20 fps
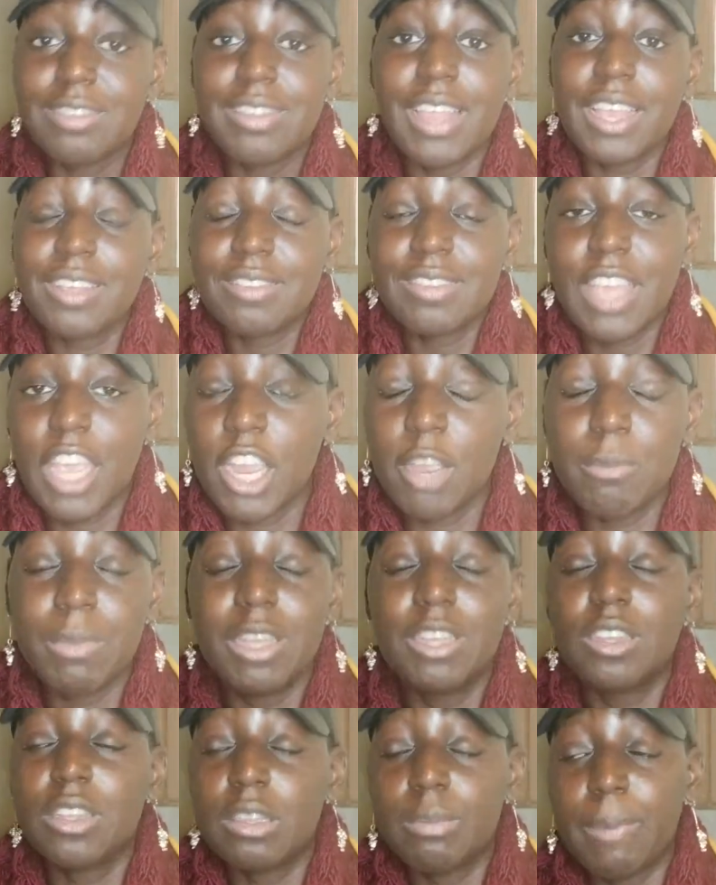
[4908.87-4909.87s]
They scare me
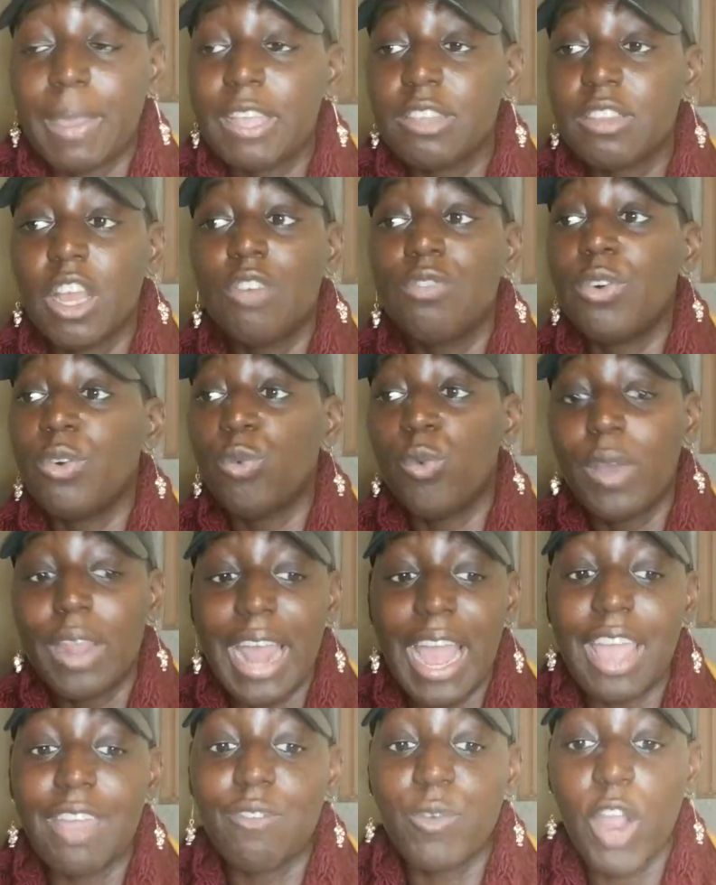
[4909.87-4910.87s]
just based off of what
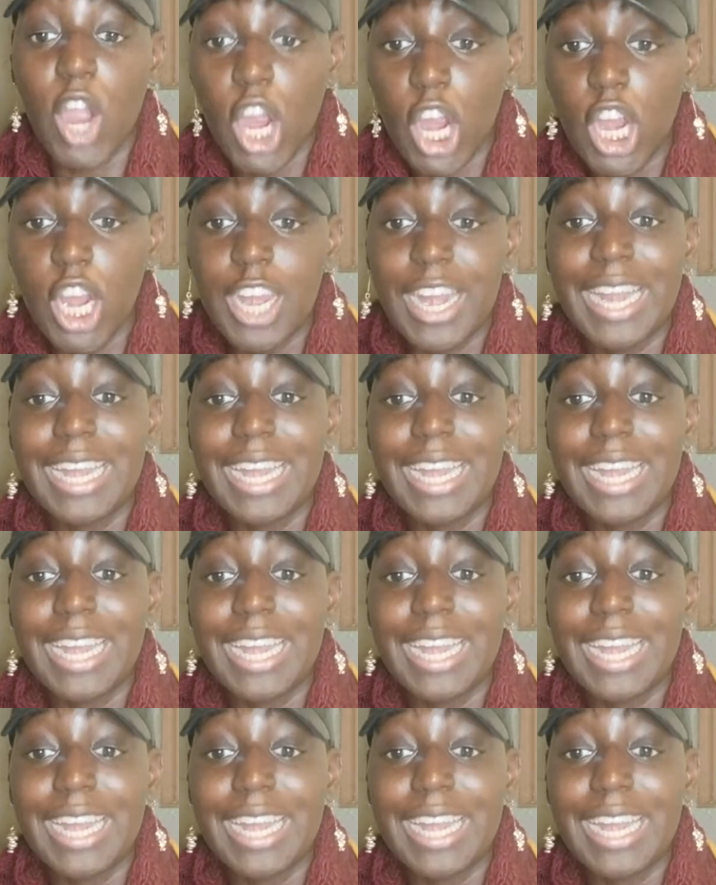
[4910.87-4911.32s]
I've heard,